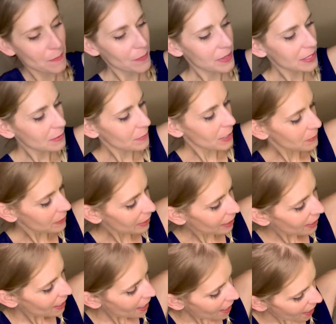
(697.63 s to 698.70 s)
but they might
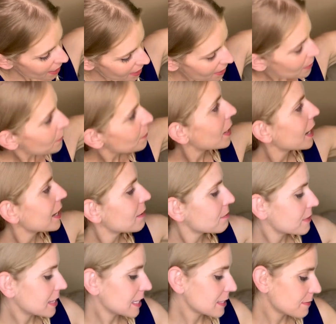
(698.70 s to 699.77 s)
be. Um,
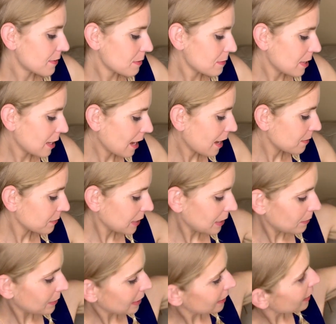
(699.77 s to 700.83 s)
if these fit me, I'm
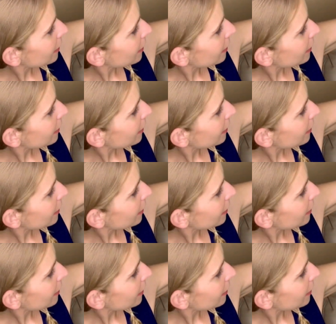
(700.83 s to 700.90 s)
keeping